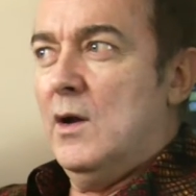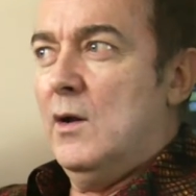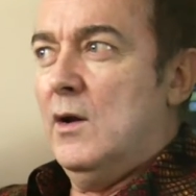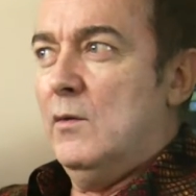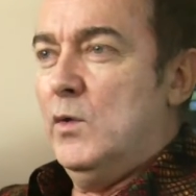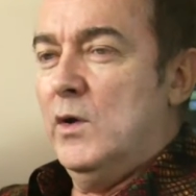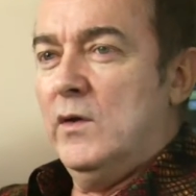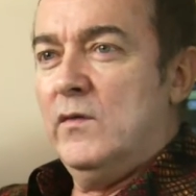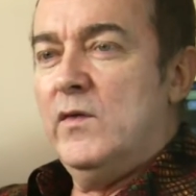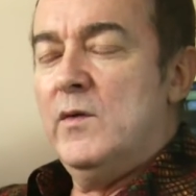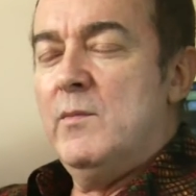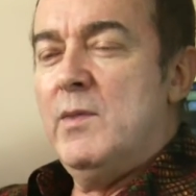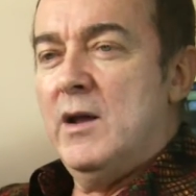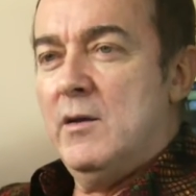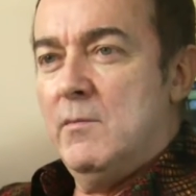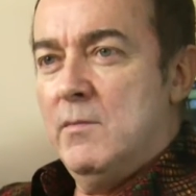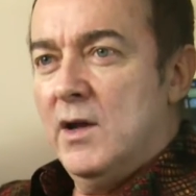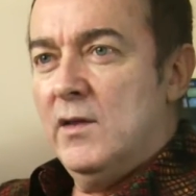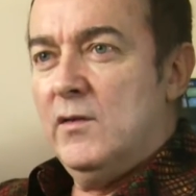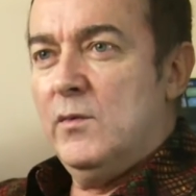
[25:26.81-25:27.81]
I worked for about
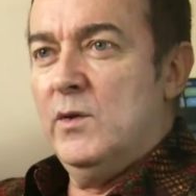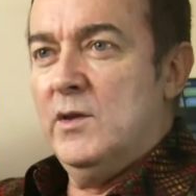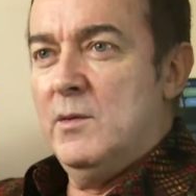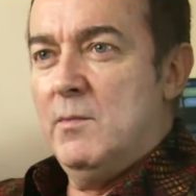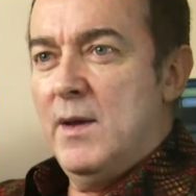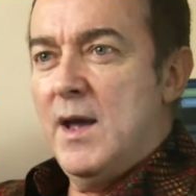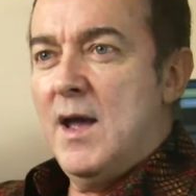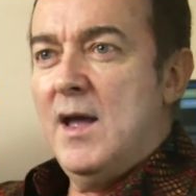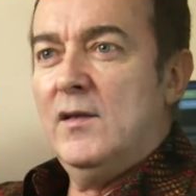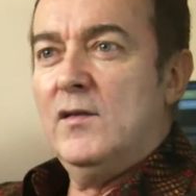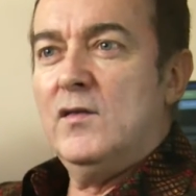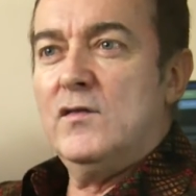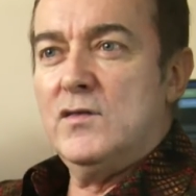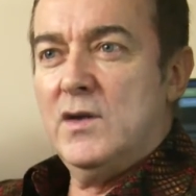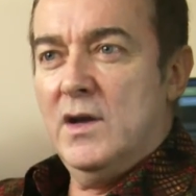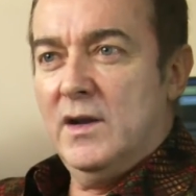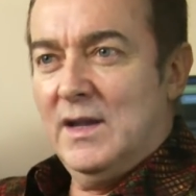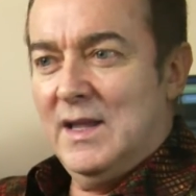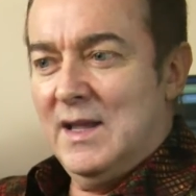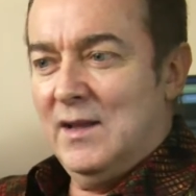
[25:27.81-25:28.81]
a month with the band to
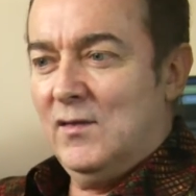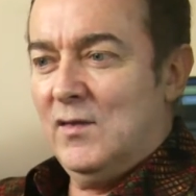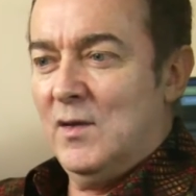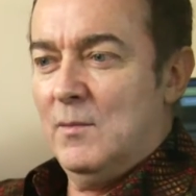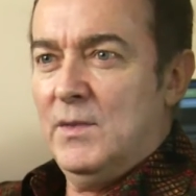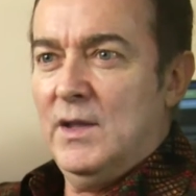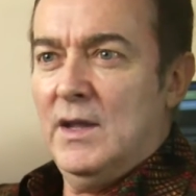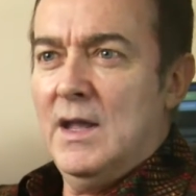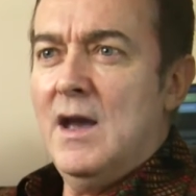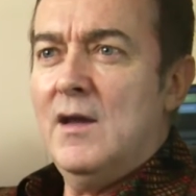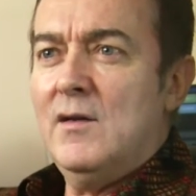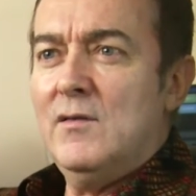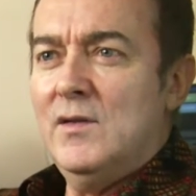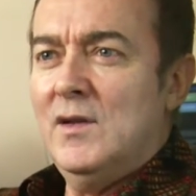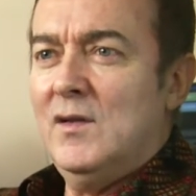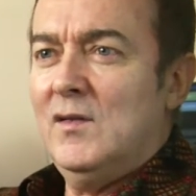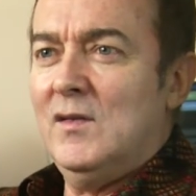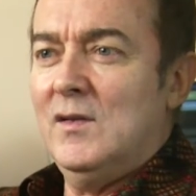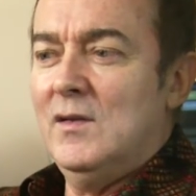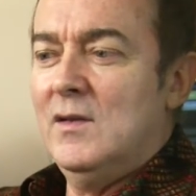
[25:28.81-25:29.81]
try to get something out of
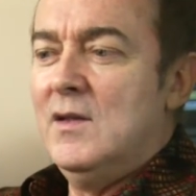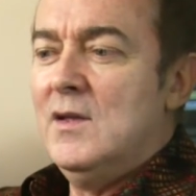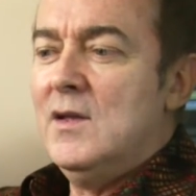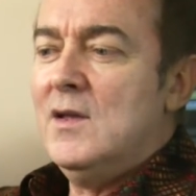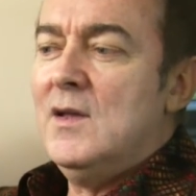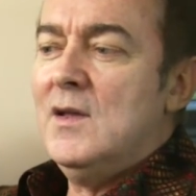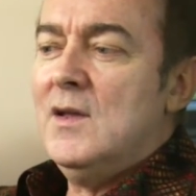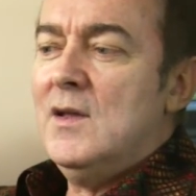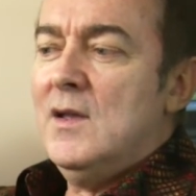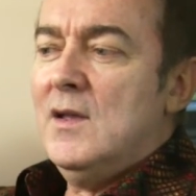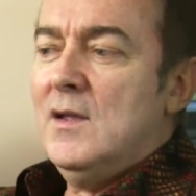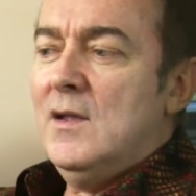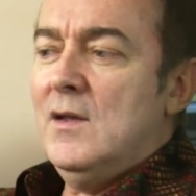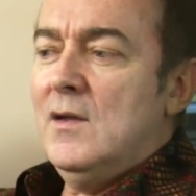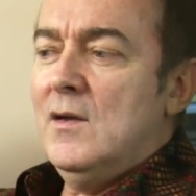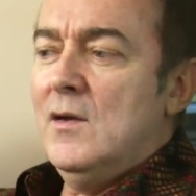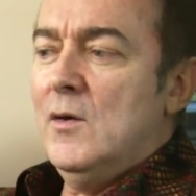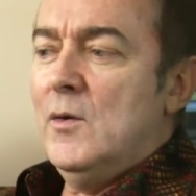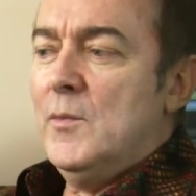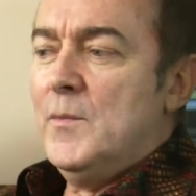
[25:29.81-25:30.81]
this, and
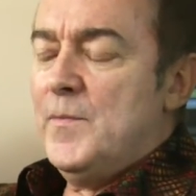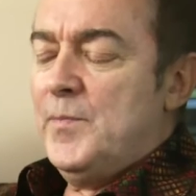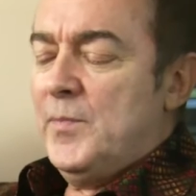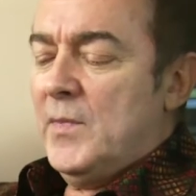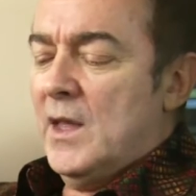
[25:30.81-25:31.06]
you know,